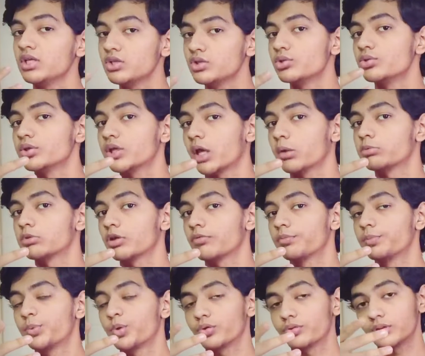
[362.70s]
new types
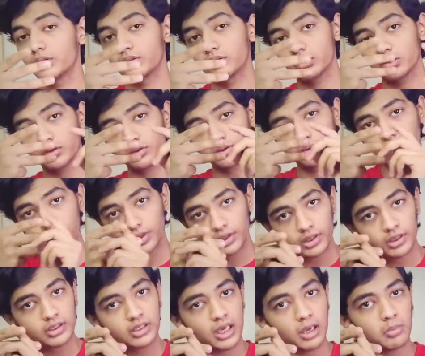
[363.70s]
of processor:
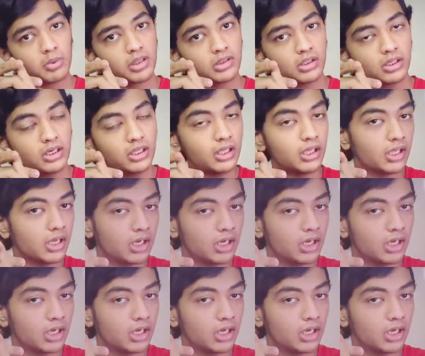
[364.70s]
Dimensity